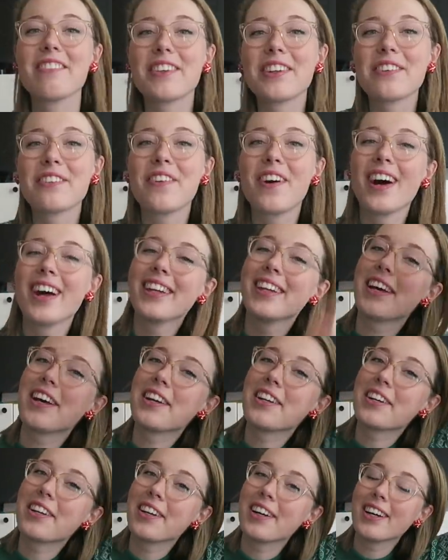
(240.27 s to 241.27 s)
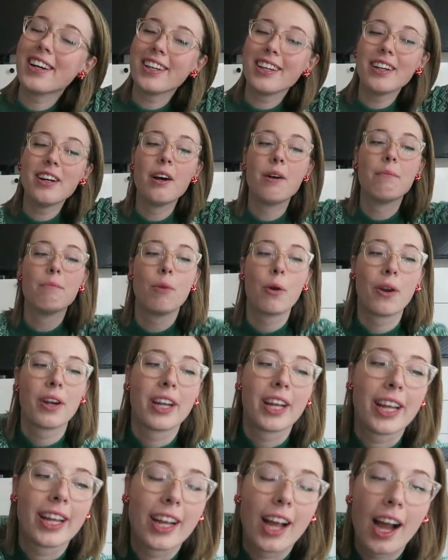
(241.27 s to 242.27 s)
everyone. Good
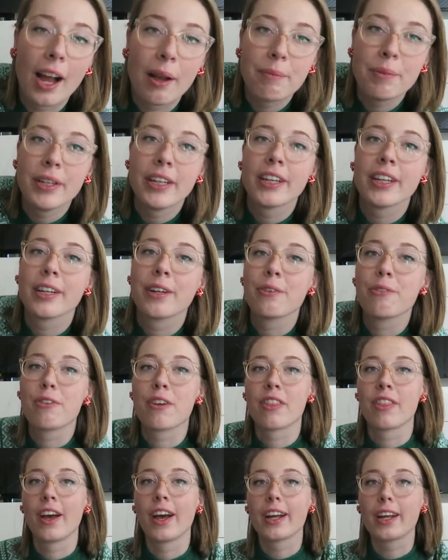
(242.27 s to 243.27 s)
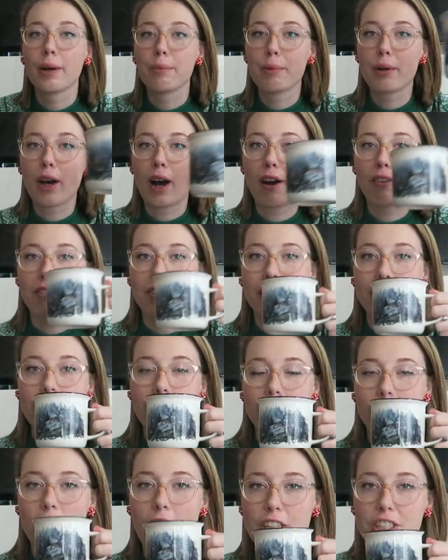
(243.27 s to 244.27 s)
morning. I'm here with that cup of
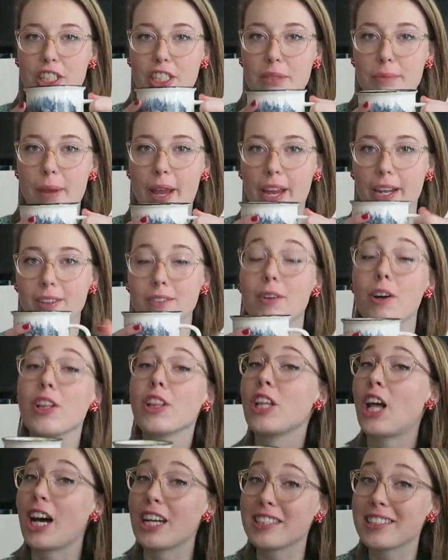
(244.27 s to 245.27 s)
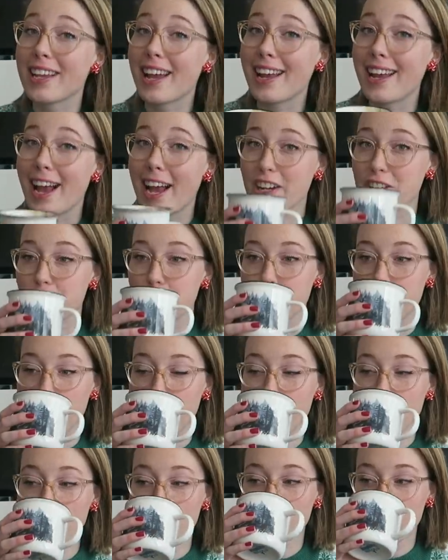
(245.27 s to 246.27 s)
coffee I just made. Latte,
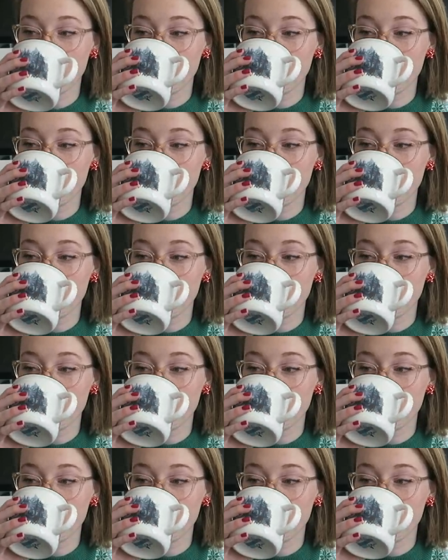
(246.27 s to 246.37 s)
actually.